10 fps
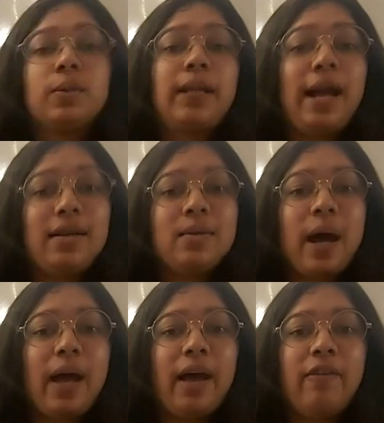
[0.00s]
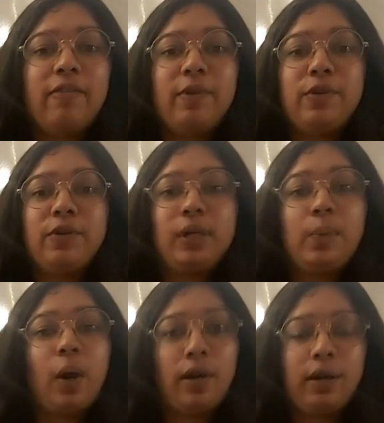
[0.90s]
So that is why I've been really
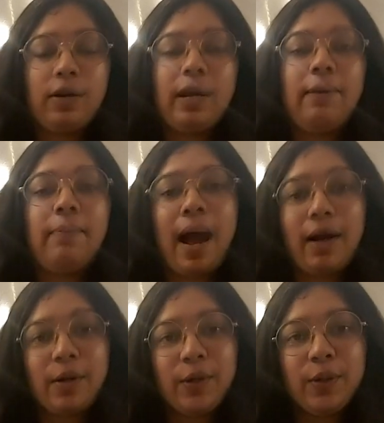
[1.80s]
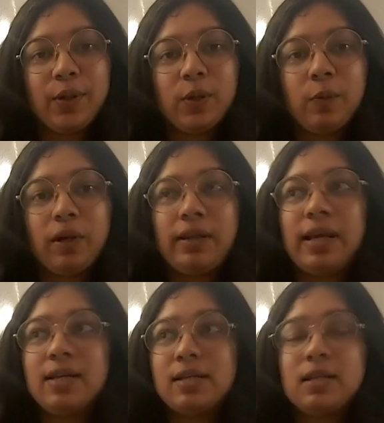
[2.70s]
wanting to get back to YouTube, but
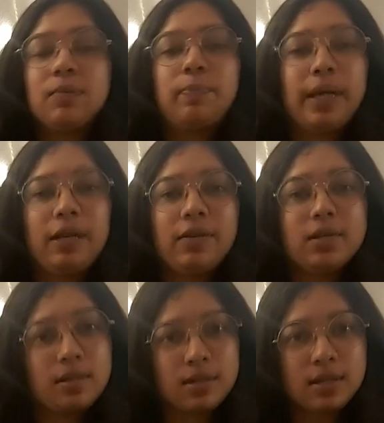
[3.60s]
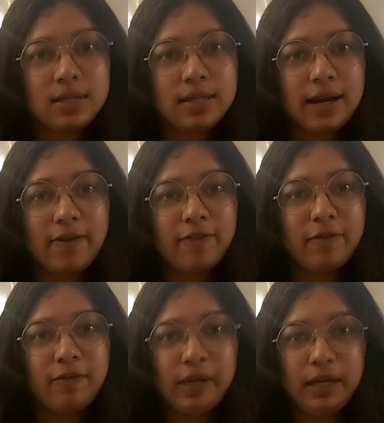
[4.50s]
there's this big resistance that I've
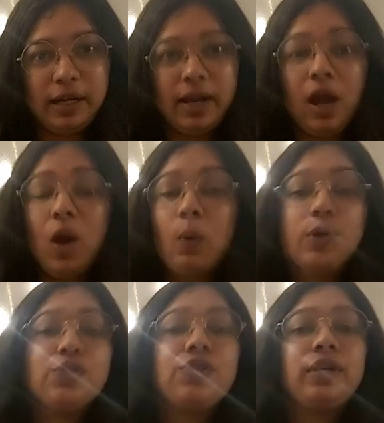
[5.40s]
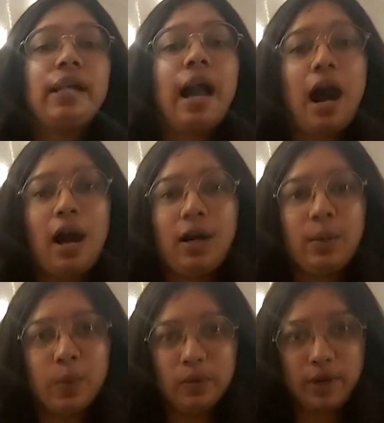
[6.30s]
been feeling, which is really hard
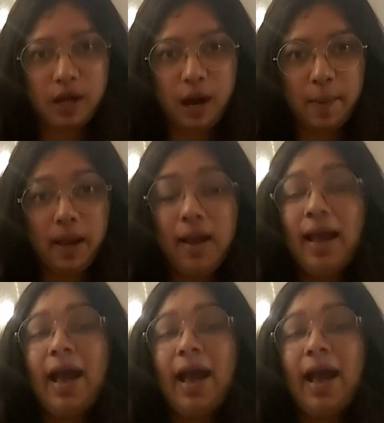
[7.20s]
to overcome.